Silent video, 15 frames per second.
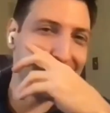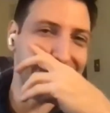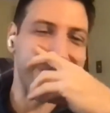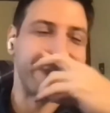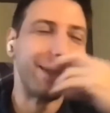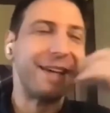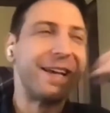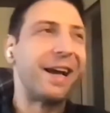the breeze.
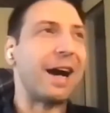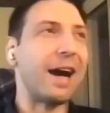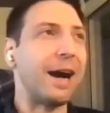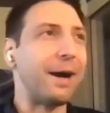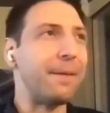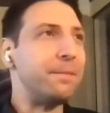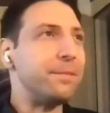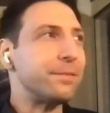
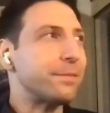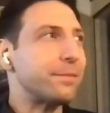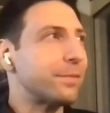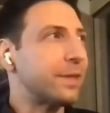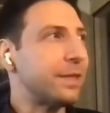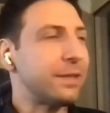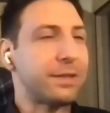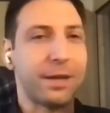
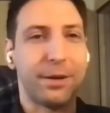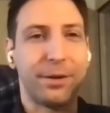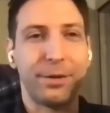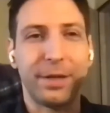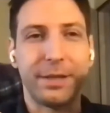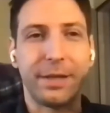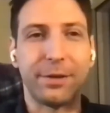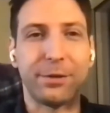so
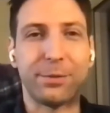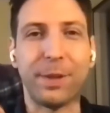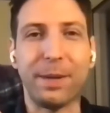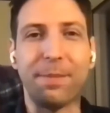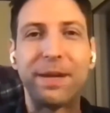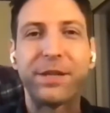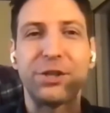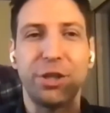there's been
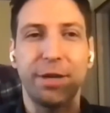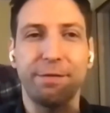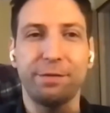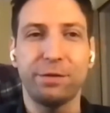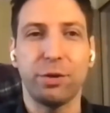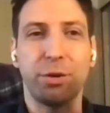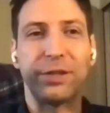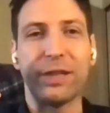a big
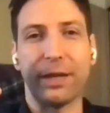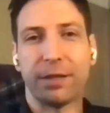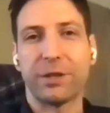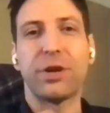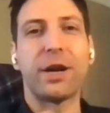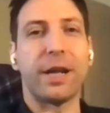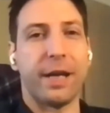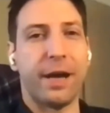shift towards
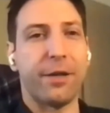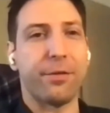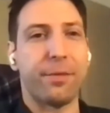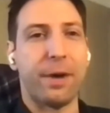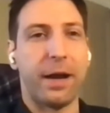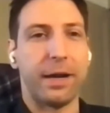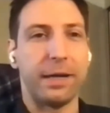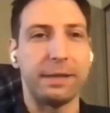electronic health
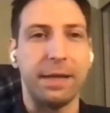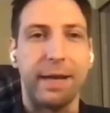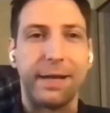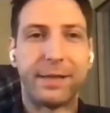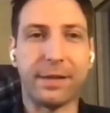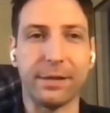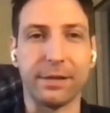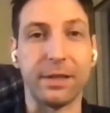records,
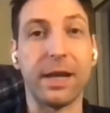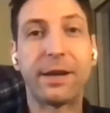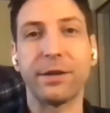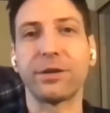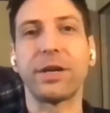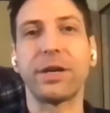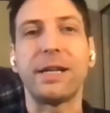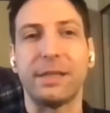and there's a lot of
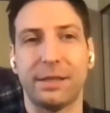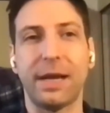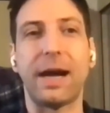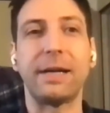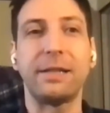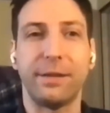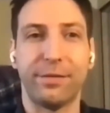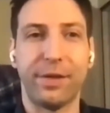great
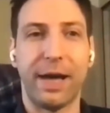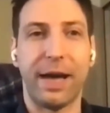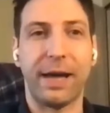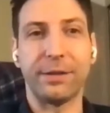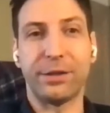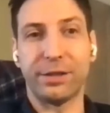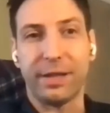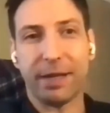sides of that,
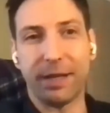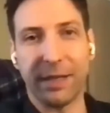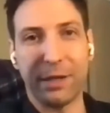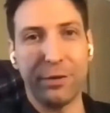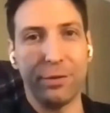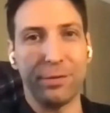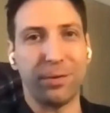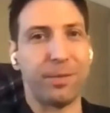which is that like
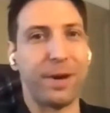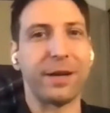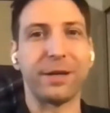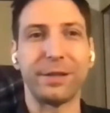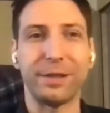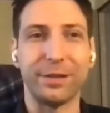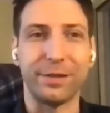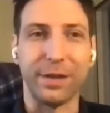the
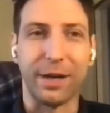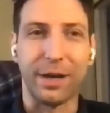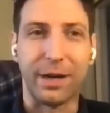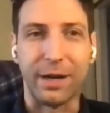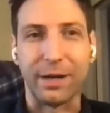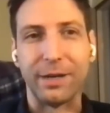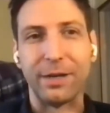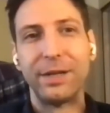records
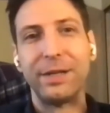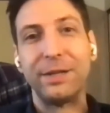are